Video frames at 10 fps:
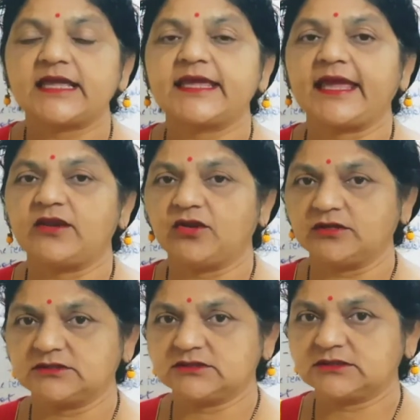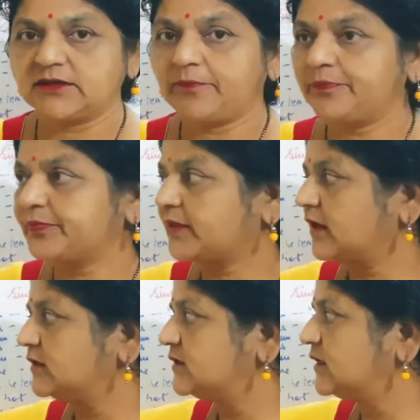cannot,
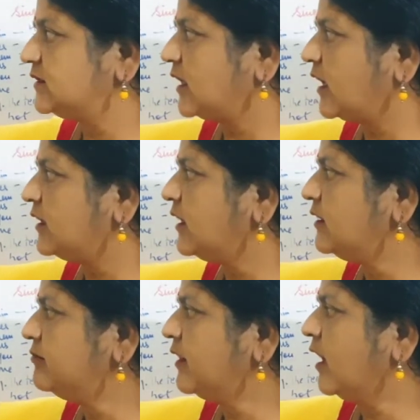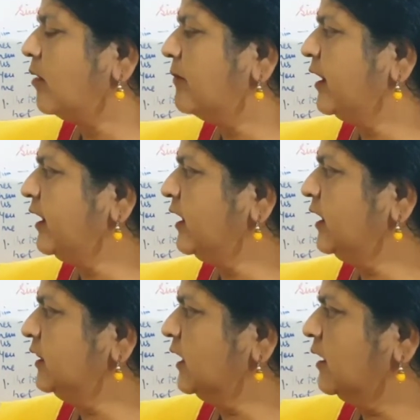where that is common.
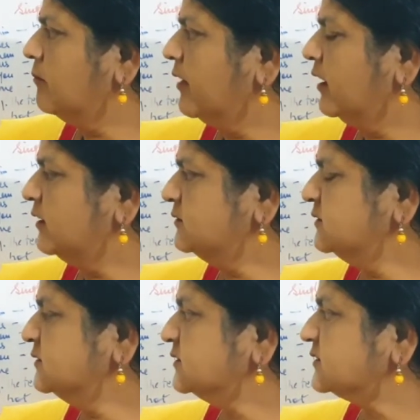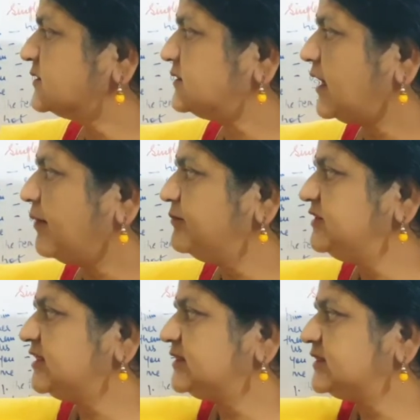And since the
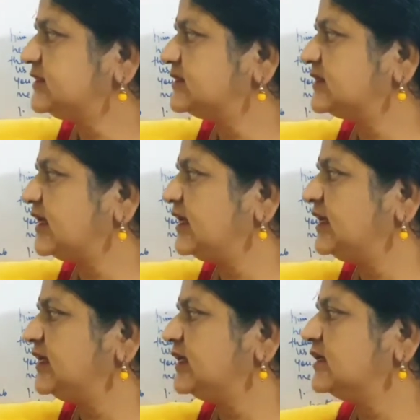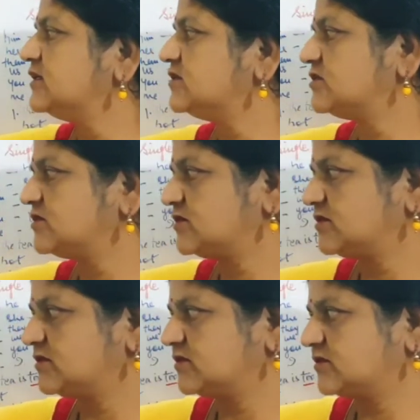subject is he
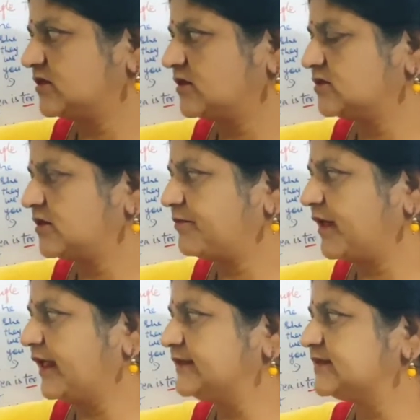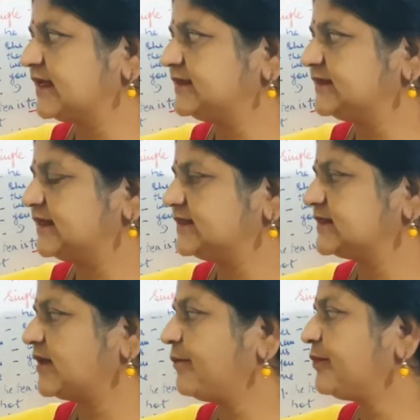in this
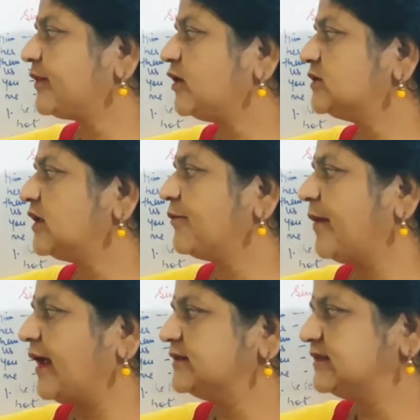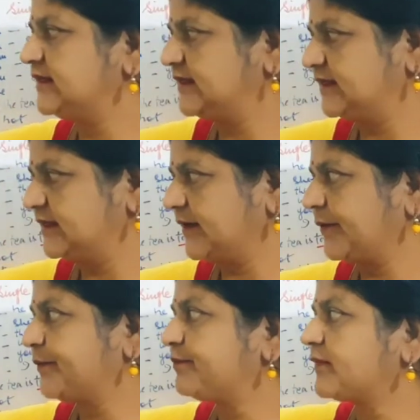sentence, so we add he,
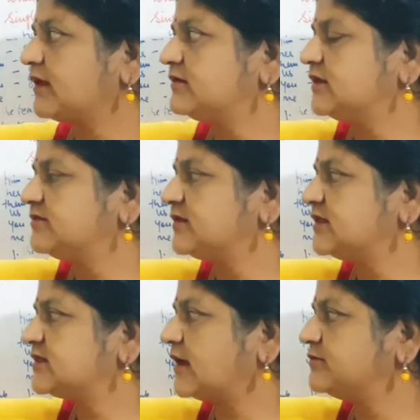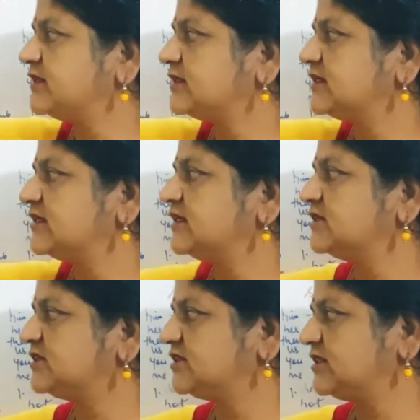and if the subject was
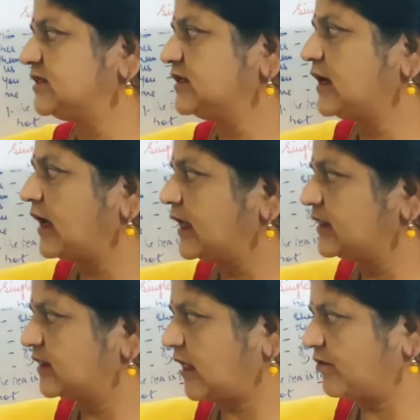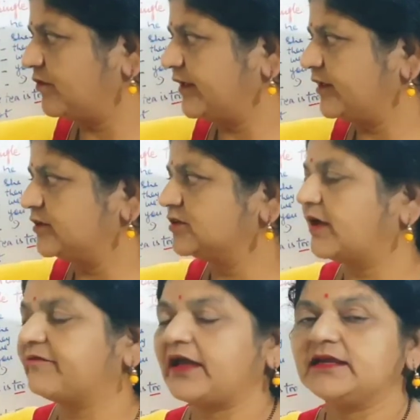she, then we could
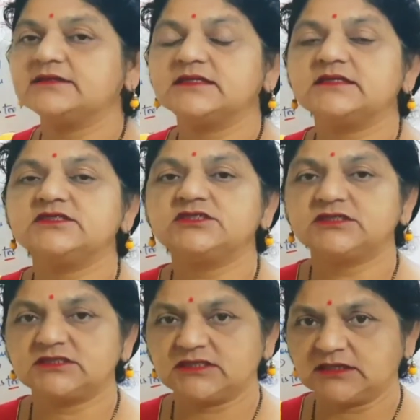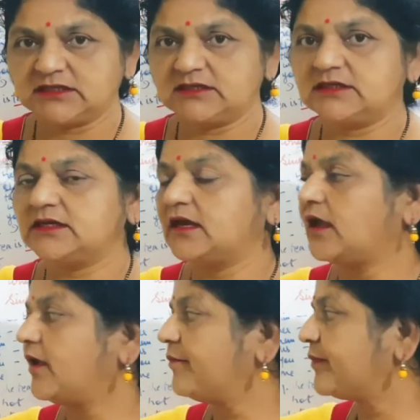have written she,
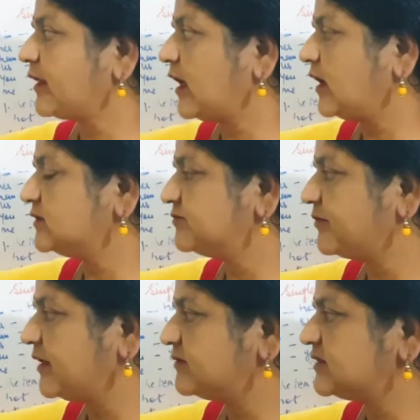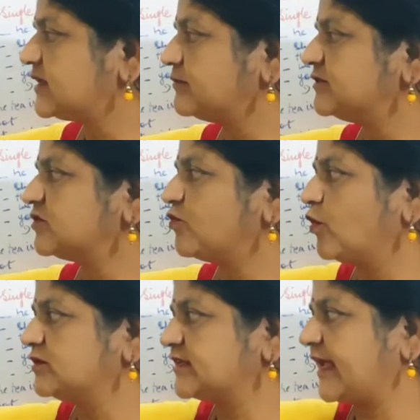and if the subject
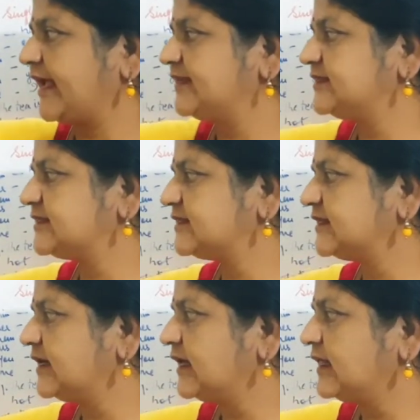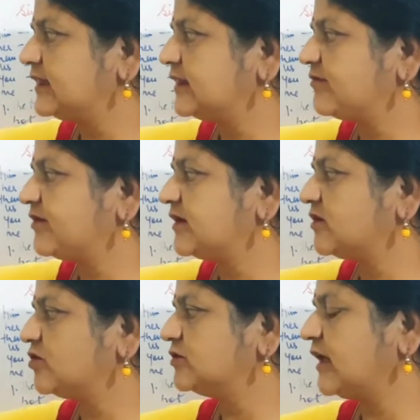was it, then
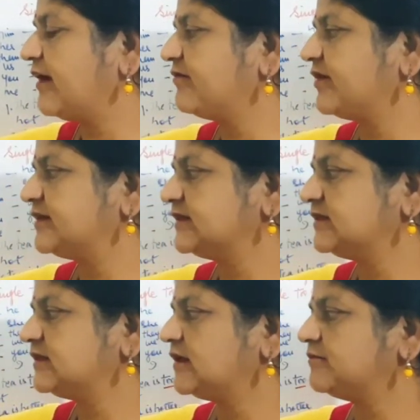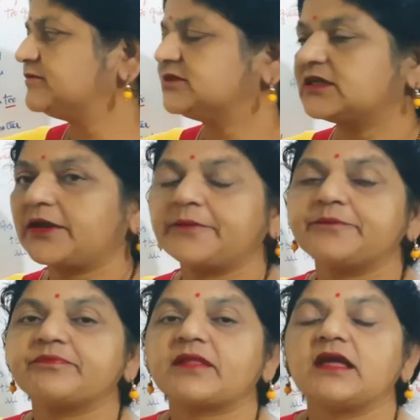we could have written it.
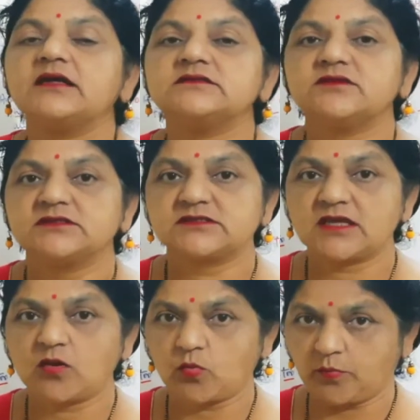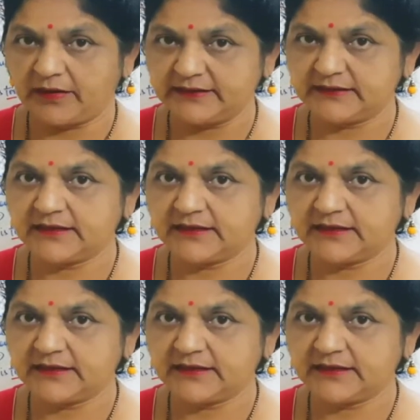That is common.